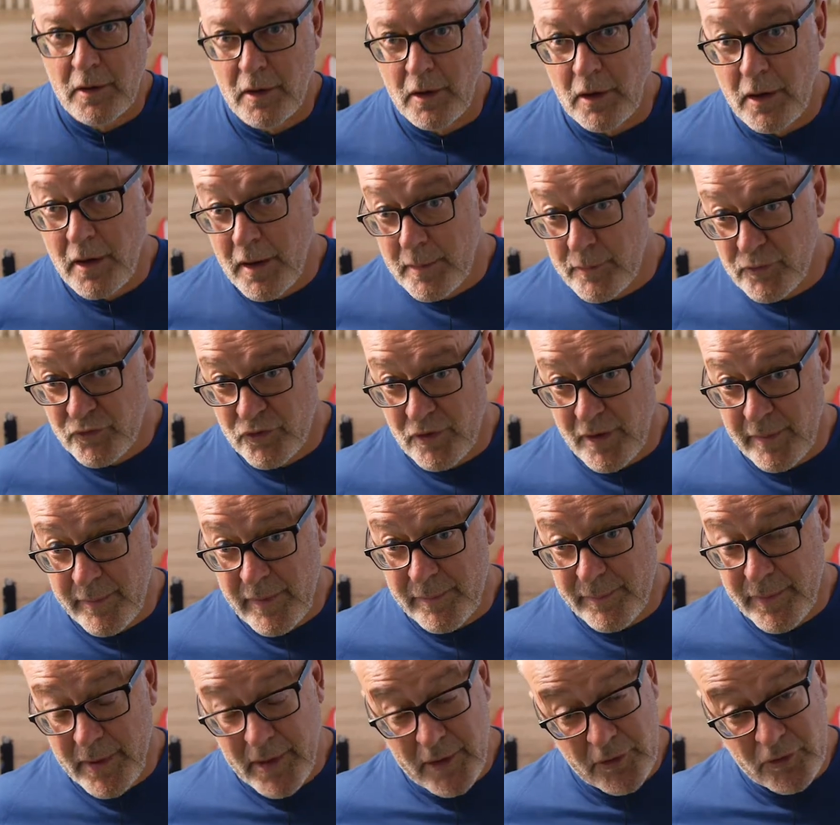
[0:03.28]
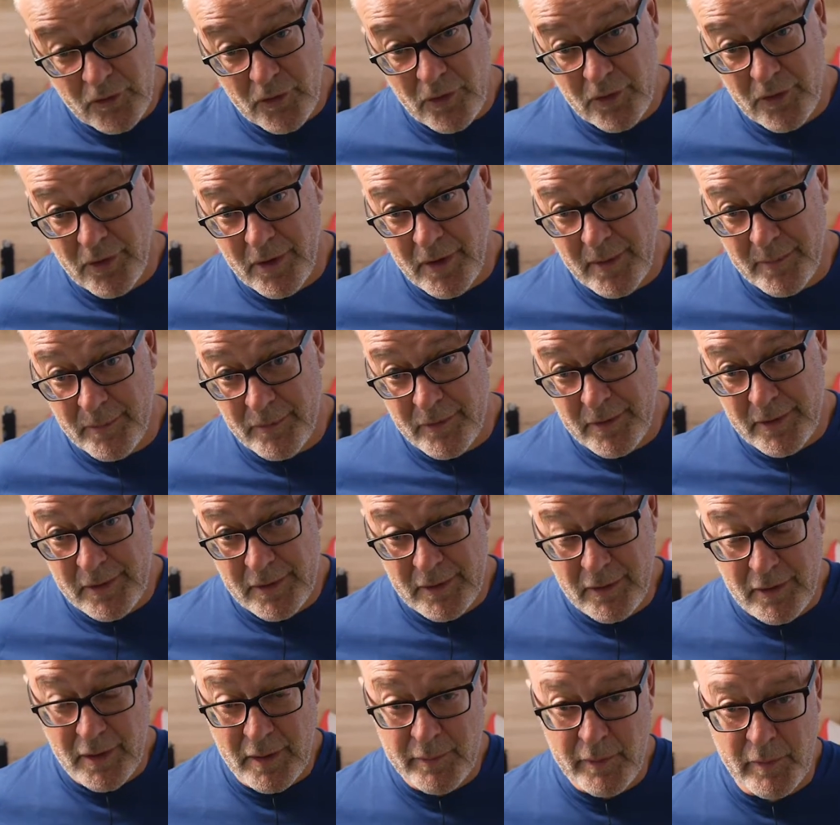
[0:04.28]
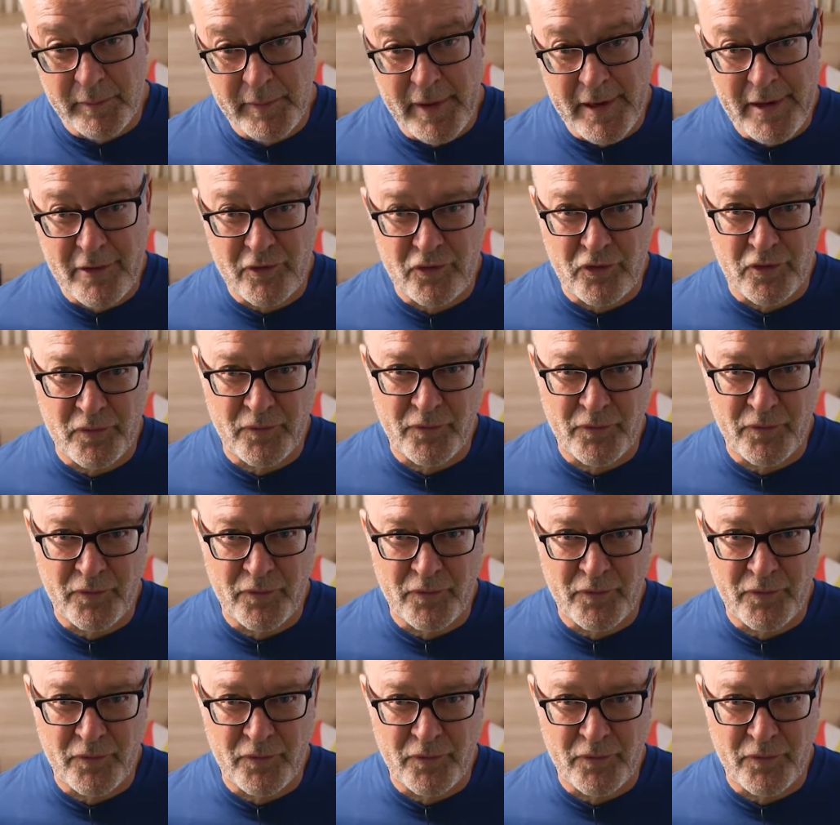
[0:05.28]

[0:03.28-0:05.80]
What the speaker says: Hi, I'm Simon Bartold. I'm the Global Manager